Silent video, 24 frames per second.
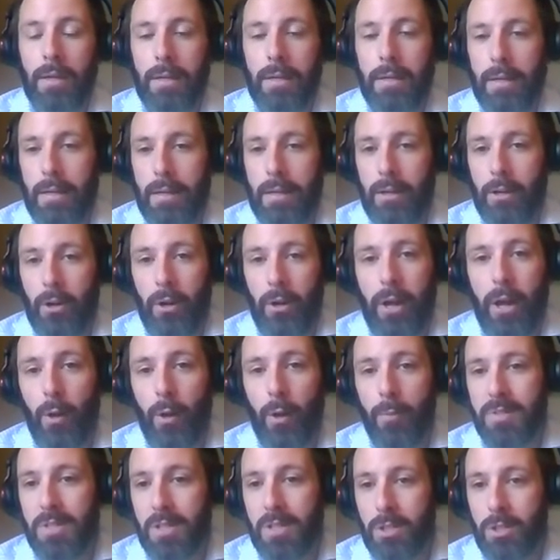It
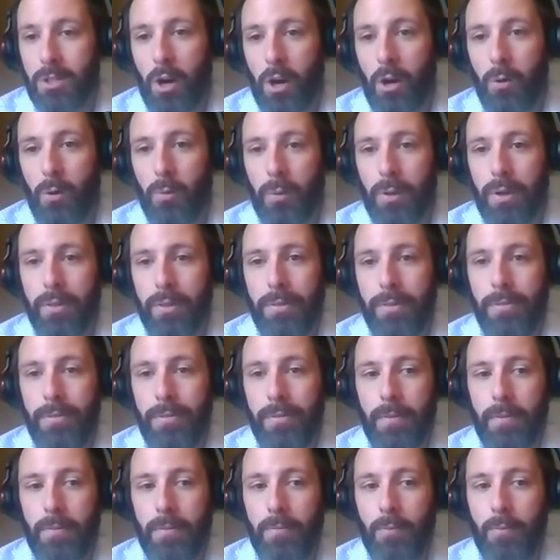helps to start with
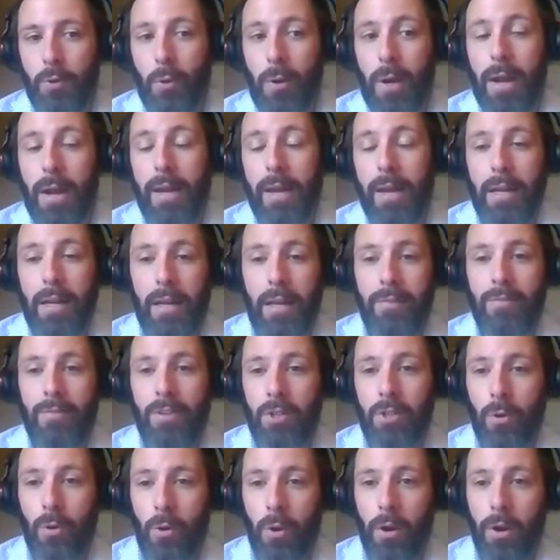creating an
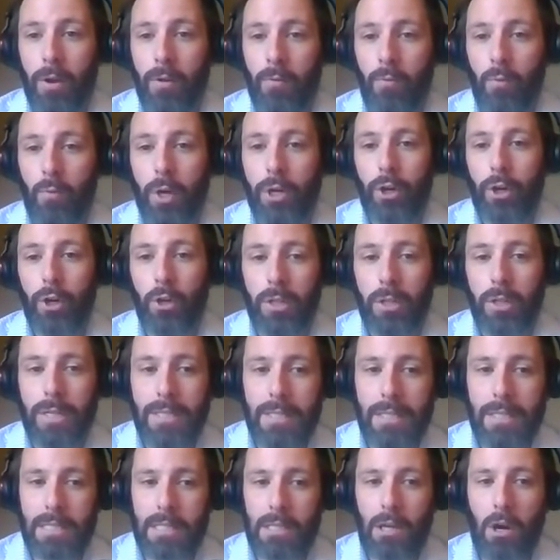inventory of what your
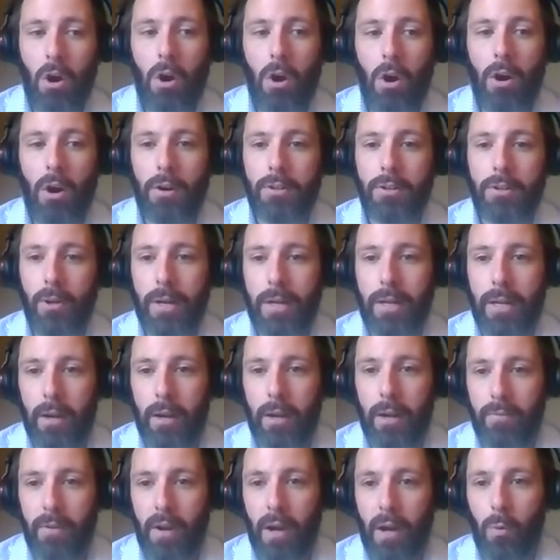leases are to
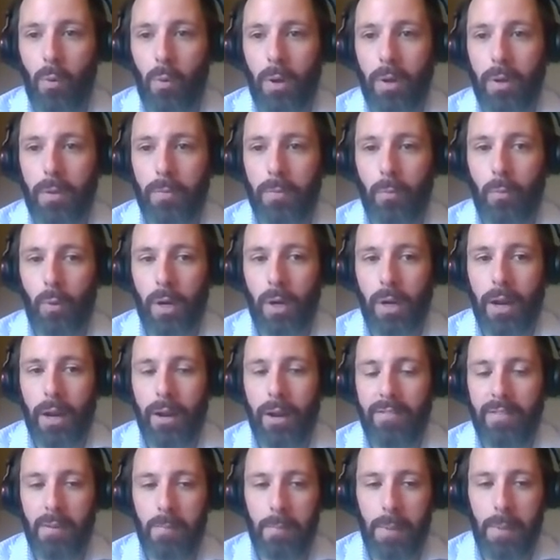identify what kind
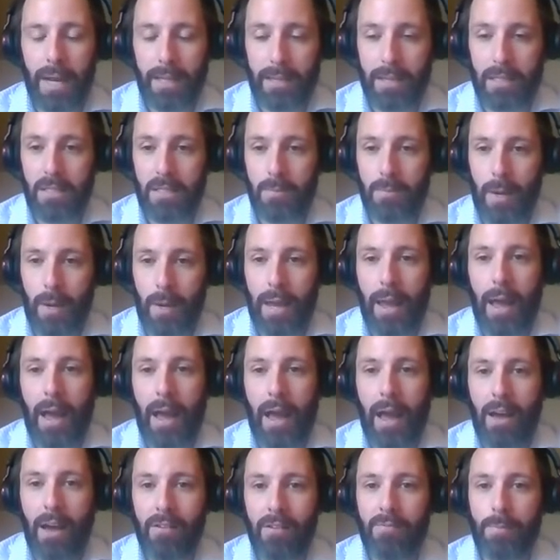of impact this might
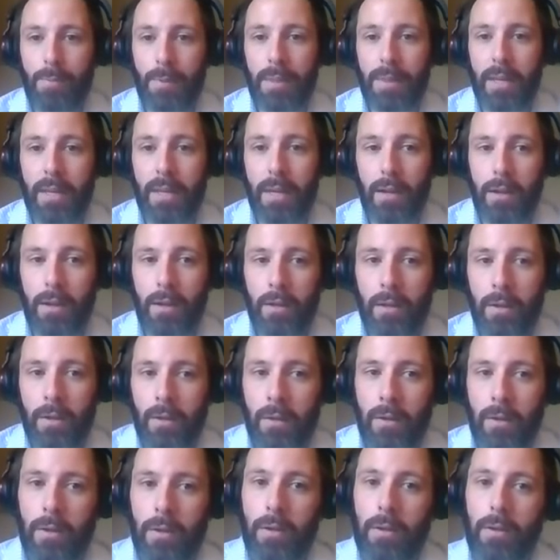have, but then
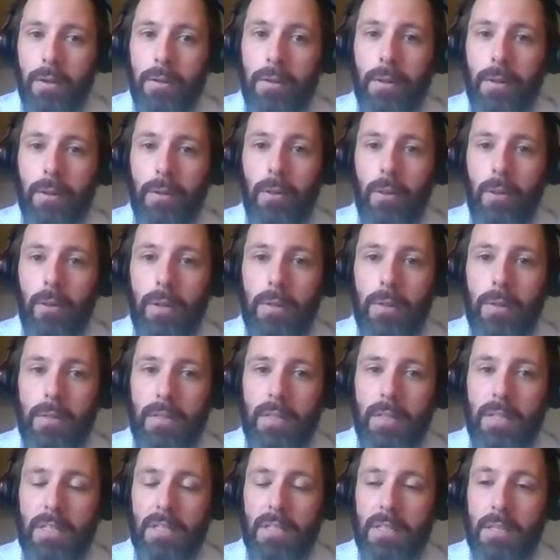
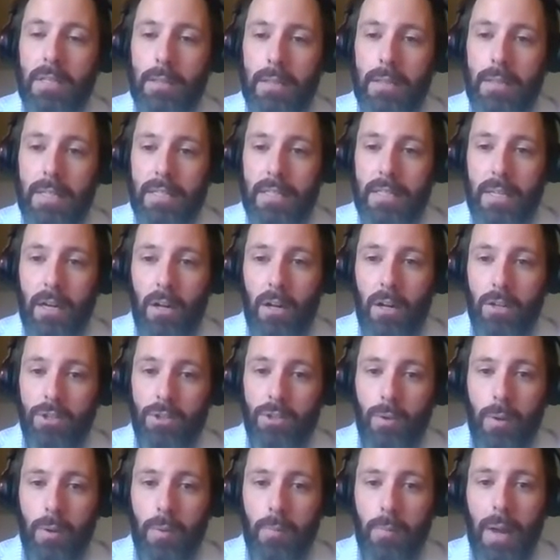this can
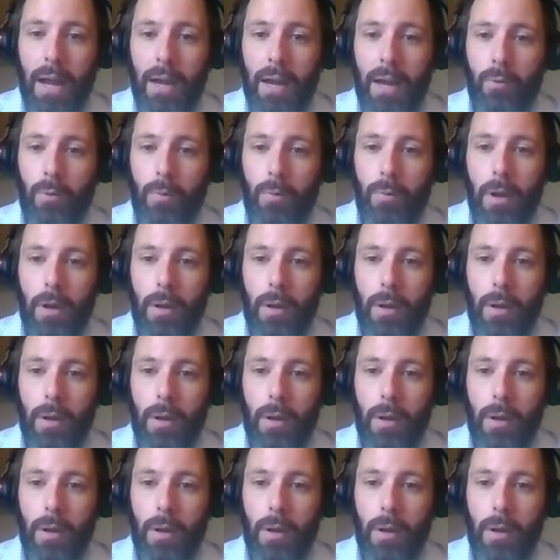also impact